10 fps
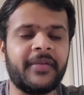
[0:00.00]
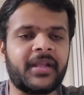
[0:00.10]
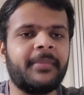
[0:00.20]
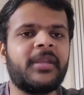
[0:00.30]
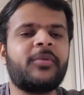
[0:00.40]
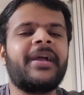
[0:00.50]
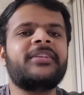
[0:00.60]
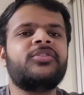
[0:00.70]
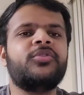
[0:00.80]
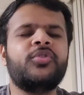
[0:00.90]
recommend you
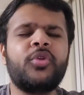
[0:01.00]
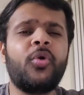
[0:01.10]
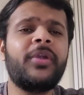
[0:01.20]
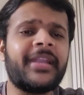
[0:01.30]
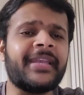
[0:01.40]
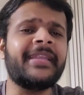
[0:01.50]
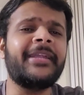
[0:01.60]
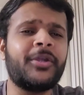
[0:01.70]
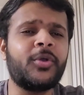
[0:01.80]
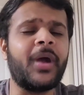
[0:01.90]
guys, you don't
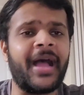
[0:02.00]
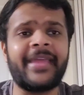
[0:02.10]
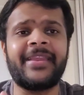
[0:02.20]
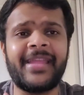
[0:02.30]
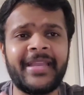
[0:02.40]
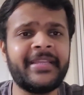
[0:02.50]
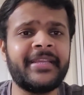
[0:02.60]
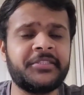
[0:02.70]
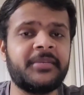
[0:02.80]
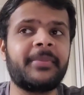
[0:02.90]
need to hire
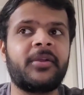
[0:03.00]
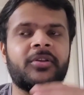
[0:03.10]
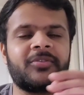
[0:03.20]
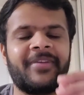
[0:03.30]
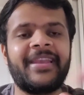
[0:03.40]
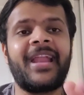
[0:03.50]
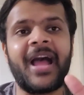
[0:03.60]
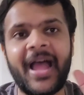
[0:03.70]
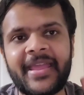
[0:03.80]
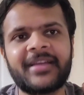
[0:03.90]
any agent, because when
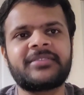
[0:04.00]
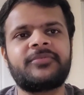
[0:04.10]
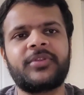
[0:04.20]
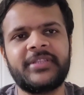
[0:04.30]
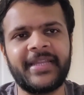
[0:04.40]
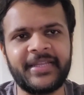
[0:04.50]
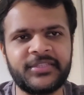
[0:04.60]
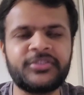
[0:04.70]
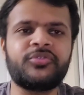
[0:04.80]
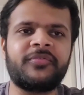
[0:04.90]
I asked for the
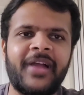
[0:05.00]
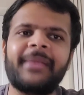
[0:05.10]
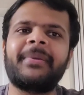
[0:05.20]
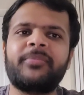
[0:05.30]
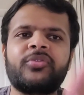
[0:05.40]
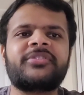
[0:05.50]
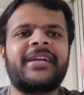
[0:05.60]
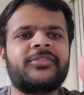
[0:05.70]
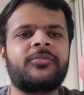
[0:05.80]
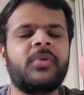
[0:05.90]
agents to file my
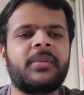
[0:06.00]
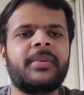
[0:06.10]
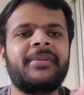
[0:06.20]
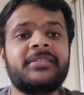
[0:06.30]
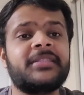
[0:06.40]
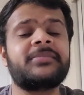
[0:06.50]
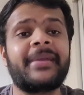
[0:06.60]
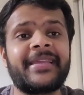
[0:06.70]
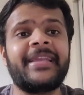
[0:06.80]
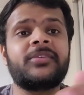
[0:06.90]
postgraduate work permit, since
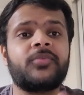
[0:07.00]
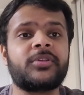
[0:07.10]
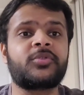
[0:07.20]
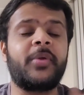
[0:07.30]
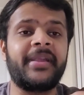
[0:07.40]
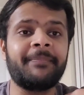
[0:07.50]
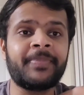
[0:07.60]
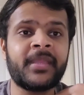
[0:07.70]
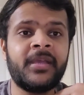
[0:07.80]
my case was quite